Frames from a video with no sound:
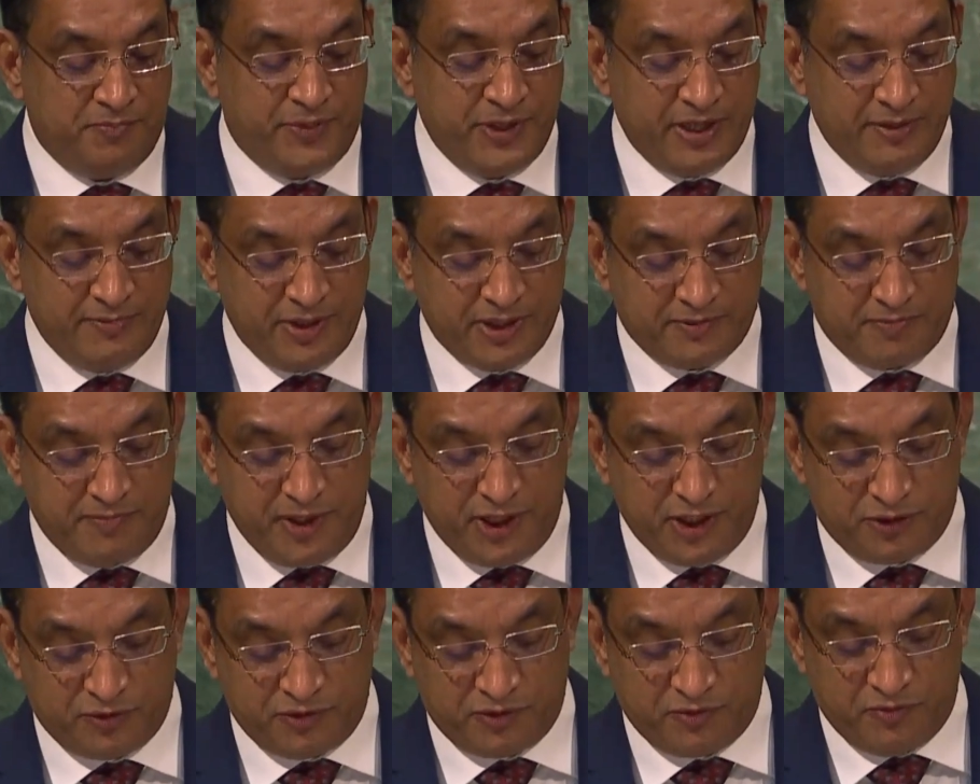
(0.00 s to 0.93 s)
permit
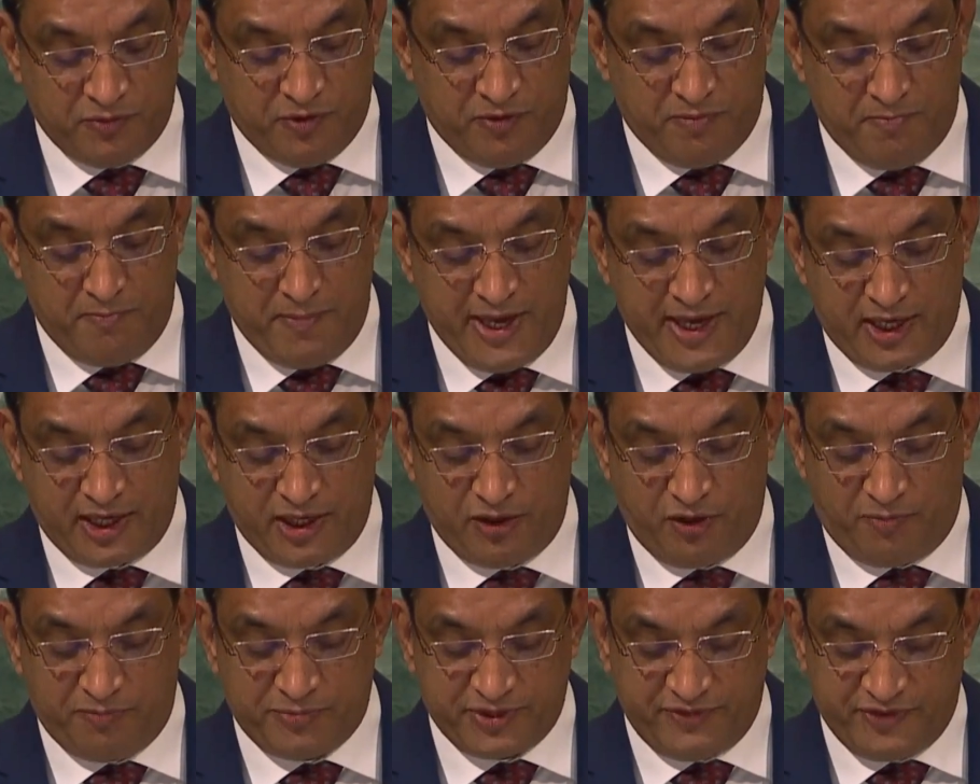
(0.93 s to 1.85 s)
me to make
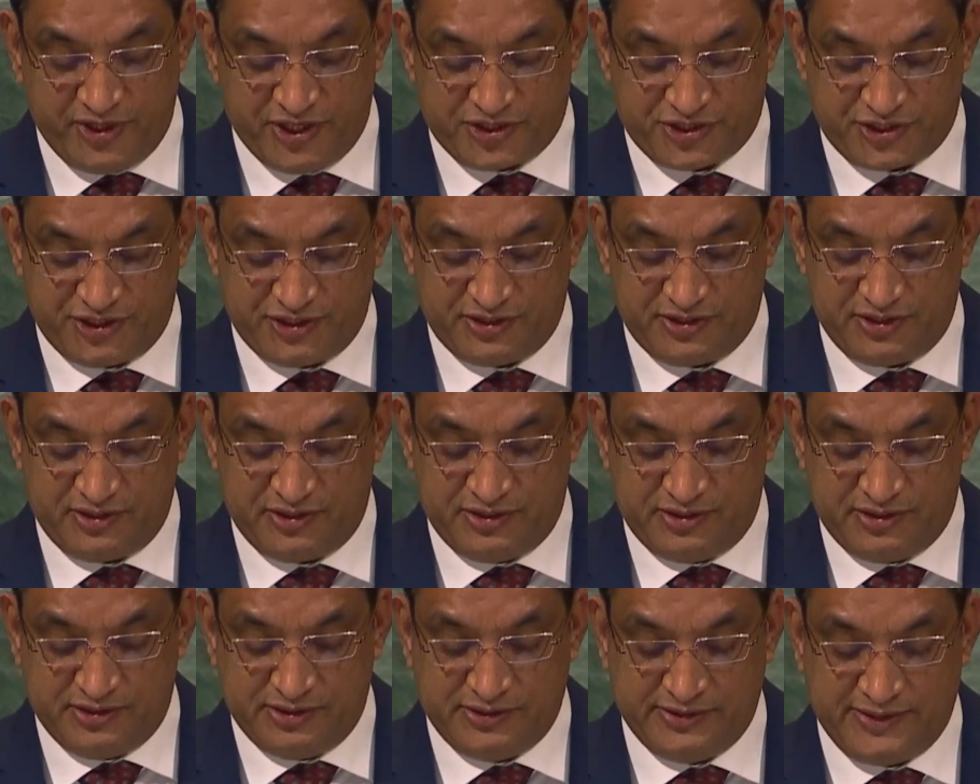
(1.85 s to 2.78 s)
an observation
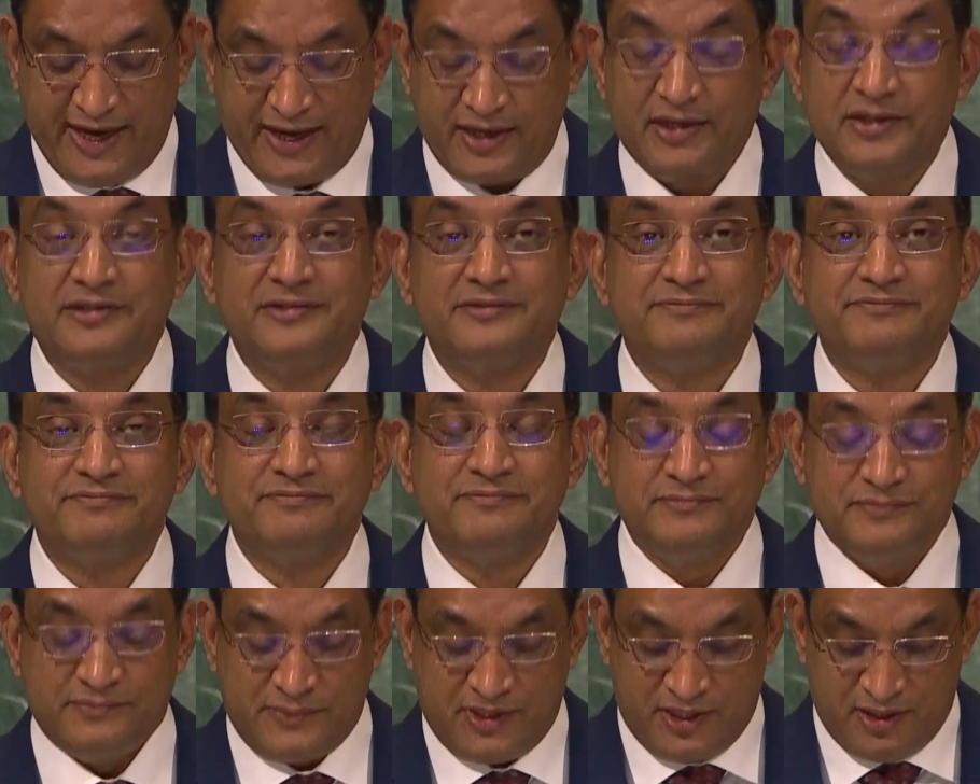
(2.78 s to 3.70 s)
that
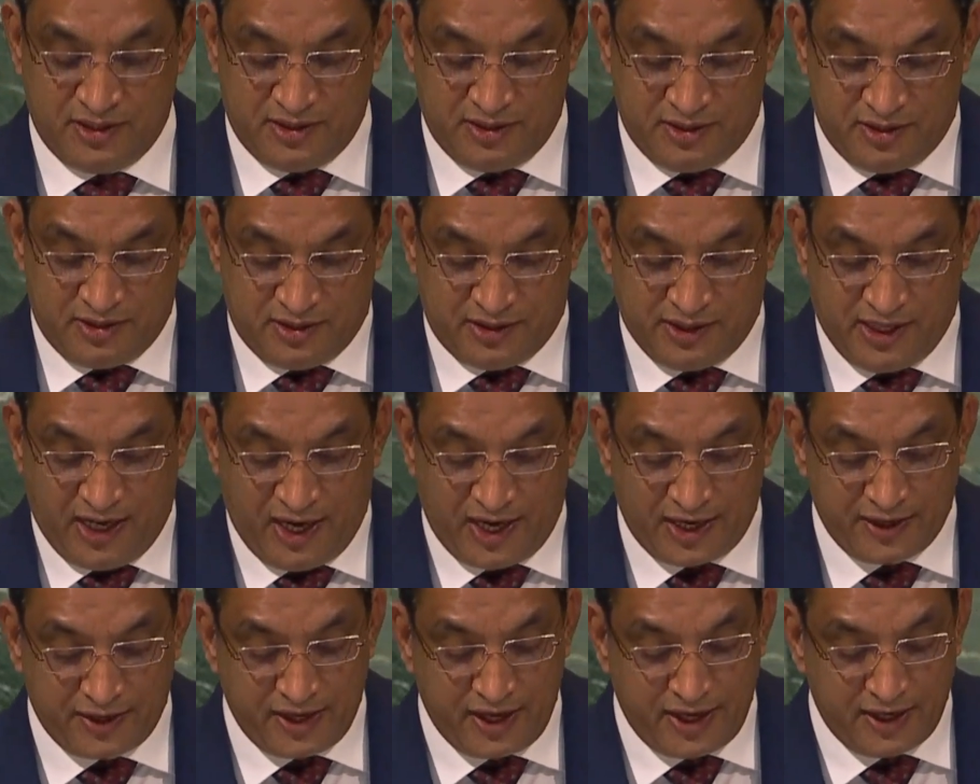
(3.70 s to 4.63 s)
the
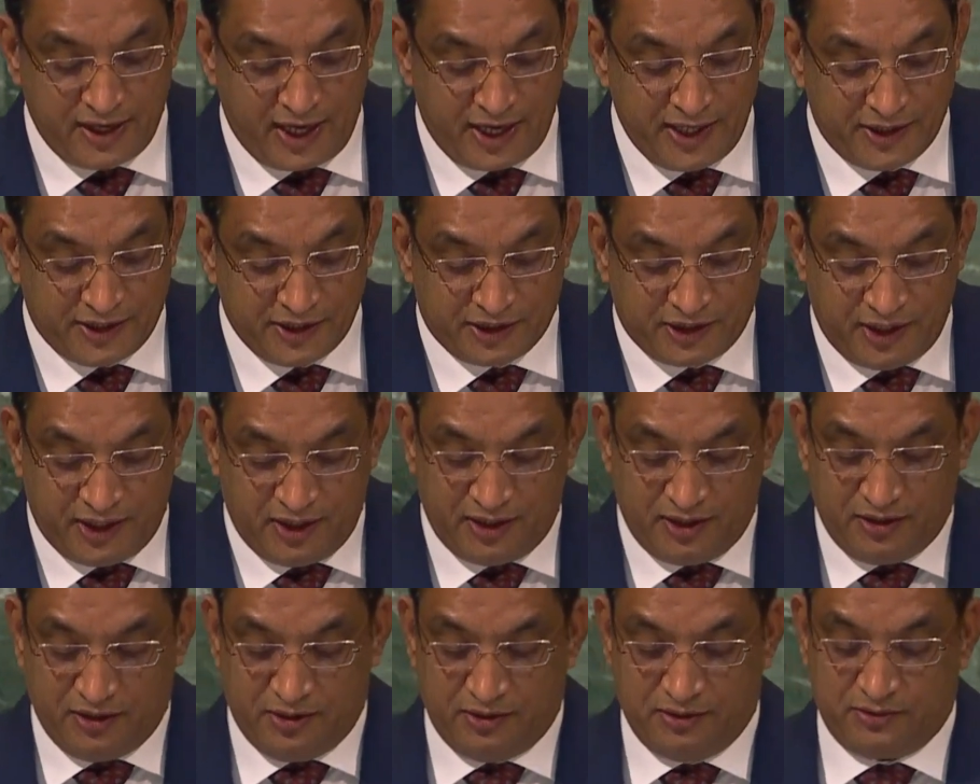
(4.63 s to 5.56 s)

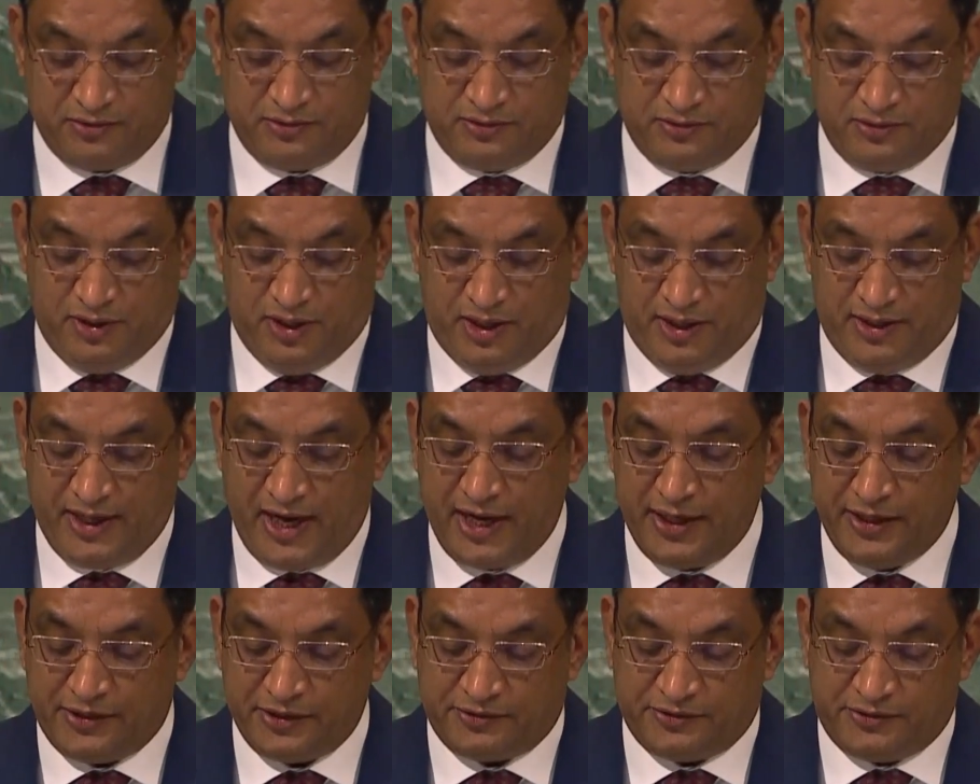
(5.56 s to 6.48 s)

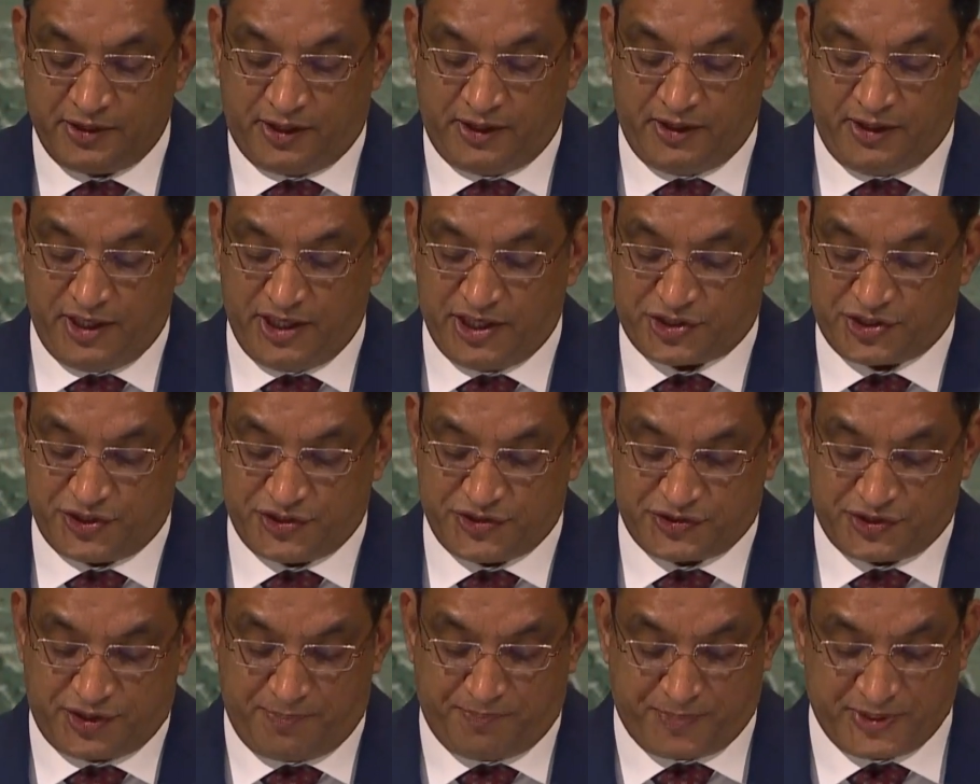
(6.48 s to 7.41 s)
193
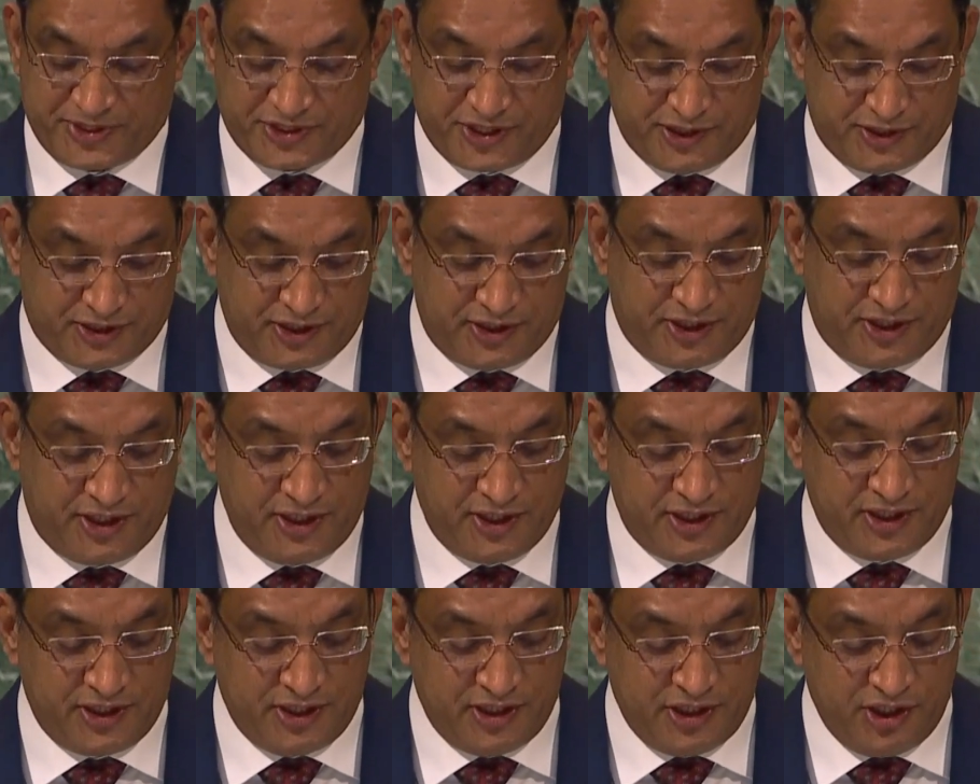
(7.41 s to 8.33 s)
nations represented
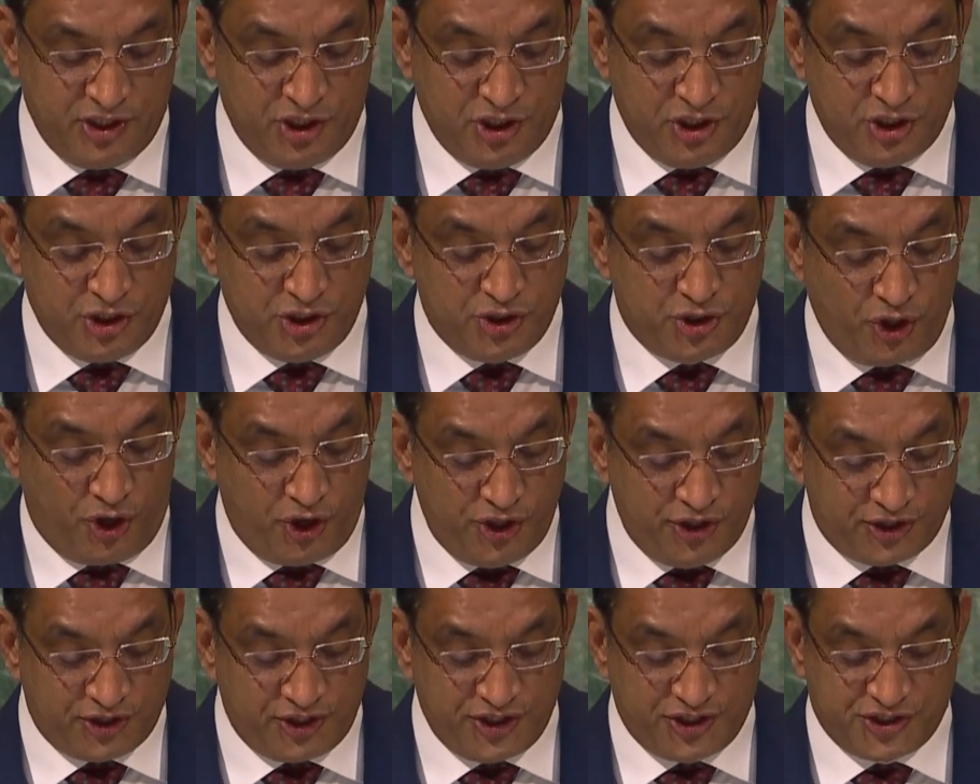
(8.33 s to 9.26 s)
here
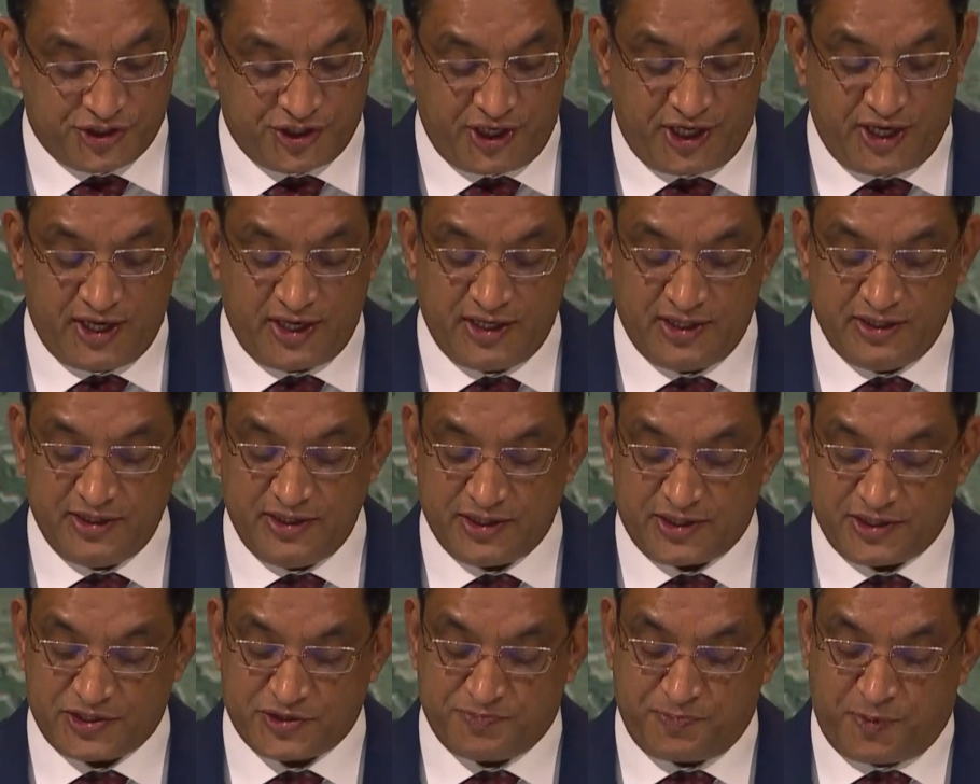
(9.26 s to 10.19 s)
jointly share
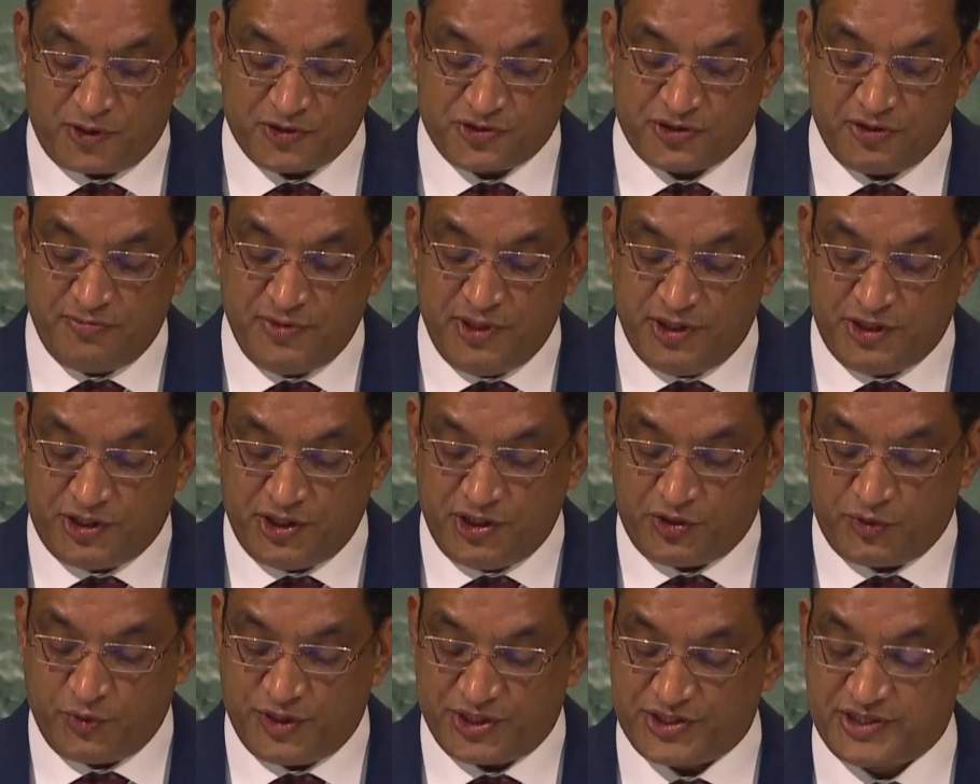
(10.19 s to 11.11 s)
the
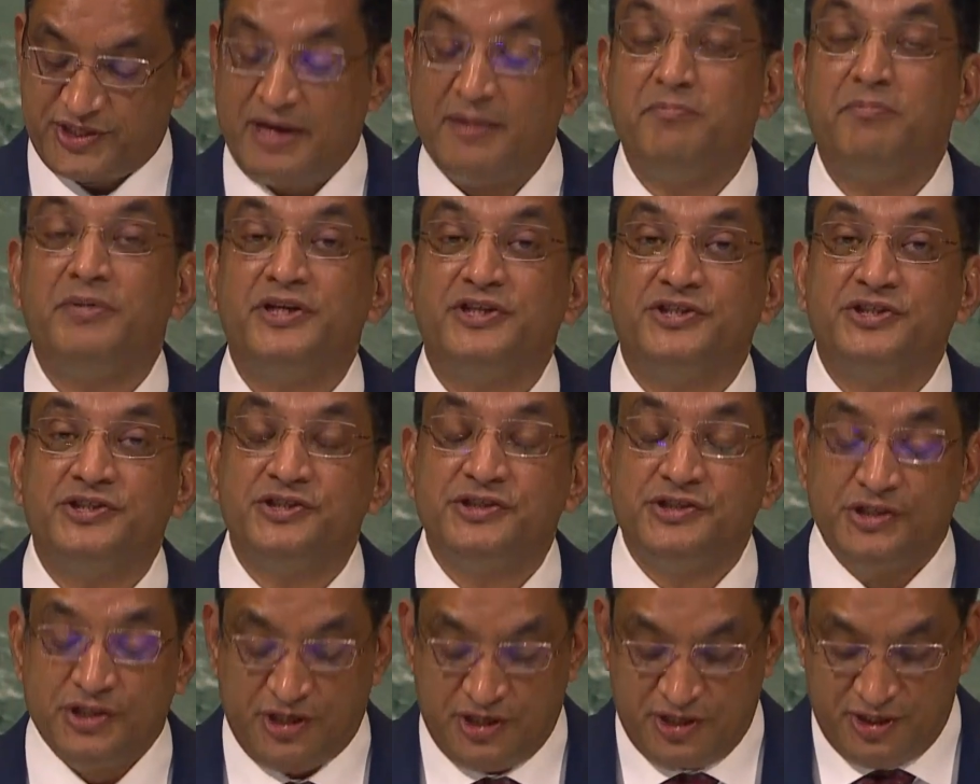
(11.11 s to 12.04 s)
responsibility to establish